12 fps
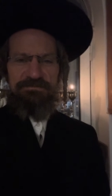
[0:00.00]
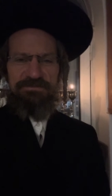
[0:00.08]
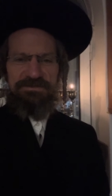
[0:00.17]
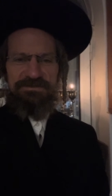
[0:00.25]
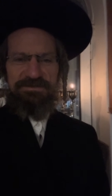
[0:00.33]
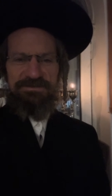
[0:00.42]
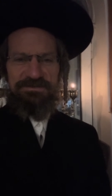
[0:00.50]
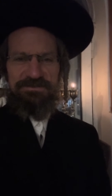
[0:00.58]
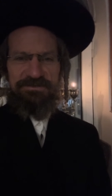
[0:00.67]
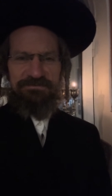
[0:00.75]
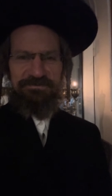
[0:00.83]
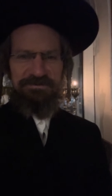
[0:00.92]
Bless us,
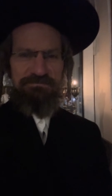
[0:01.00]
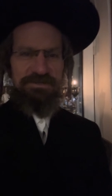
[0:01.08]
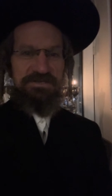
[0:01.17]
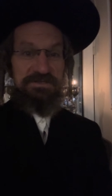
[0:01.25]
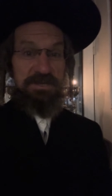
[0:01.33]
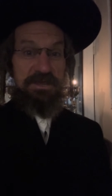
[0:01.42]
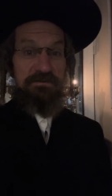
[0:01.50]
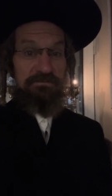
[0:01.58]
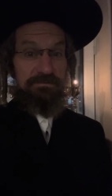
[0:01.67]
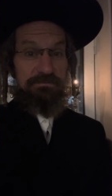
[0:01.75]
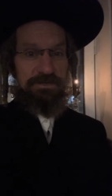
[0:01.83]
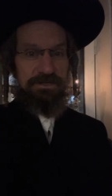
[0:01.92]
Hashem. Bless
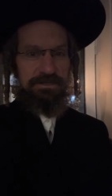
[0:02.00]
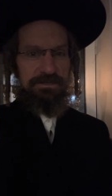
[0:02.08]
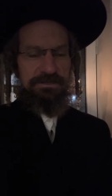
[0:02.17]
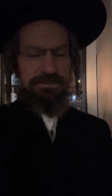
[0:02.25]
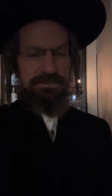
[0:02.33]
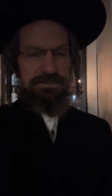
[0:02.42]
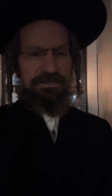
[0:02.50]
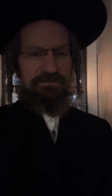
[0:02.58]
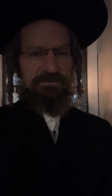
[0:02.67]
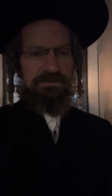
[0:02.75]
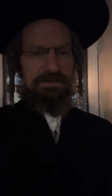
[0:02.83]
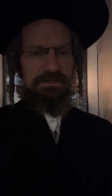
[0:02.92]
everybody to have
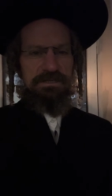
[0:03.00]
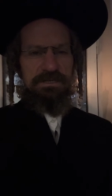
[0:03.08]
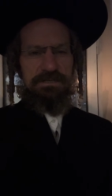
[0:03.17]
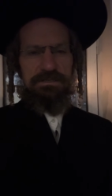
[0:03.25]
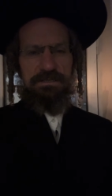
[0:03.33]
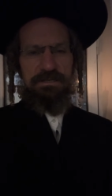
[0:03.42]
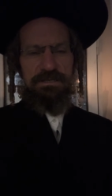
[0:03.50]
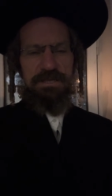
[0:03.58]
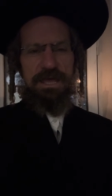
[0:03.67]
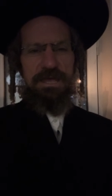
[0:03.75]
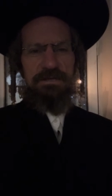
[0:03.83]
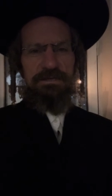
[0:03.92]
a lichter in
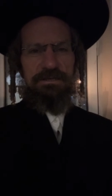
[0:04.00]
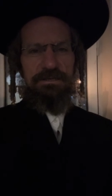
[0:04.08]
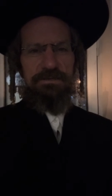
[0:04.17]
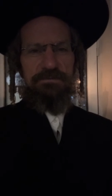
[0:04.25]
Hanukkah,